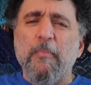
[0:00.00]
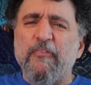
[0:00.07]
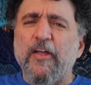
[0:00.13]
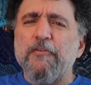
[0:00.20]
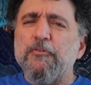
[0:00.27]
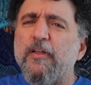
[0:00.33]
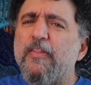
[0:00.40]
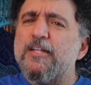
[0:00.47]
But
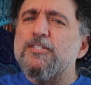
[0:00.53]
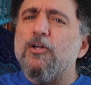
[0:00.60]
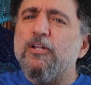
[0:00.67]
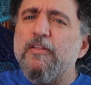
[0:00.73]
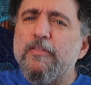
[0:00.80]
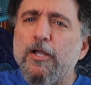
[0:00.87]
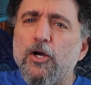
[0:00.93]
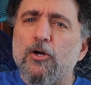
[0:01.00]
thankfully, that's
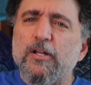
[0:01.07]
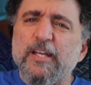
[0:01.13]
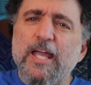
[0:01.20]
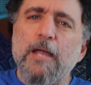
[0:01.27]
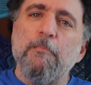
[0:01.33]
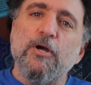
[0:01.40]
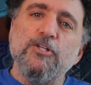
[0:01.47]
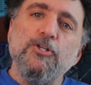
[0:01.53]
only the early
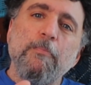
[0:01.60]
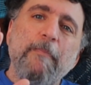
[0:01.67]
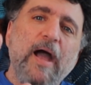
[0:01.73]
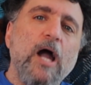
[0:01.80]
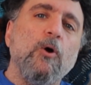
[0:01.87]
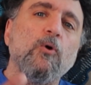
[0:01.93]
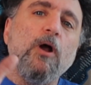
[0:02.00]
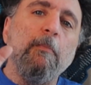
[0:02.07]
game because you
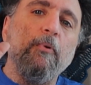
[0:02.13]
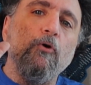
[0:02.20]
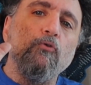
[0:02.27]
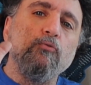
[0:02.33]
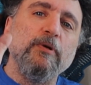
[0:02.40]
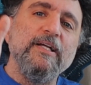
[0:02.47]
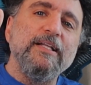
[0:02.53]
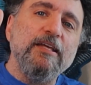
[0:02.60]
power up
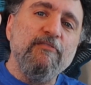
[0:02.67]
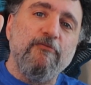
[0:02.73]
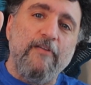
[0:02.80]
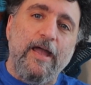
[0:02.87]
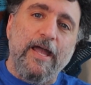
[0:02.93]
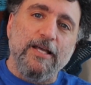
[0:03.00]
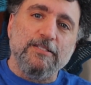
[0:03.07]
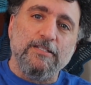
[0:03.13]
really
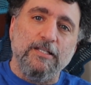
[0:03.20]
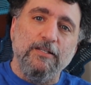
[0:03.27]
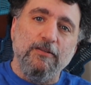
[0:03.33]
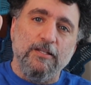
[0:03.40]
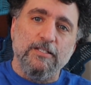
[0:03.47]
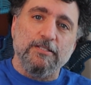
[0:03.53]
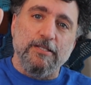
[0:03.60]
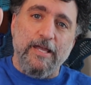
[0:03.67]
fast
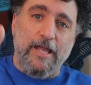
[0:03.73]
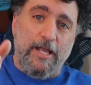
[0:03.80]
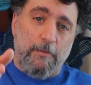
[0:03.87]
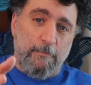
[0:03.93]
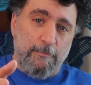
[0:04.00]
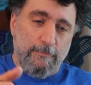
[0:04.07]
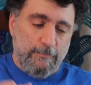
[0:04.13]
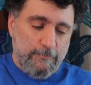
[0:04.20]
in this game.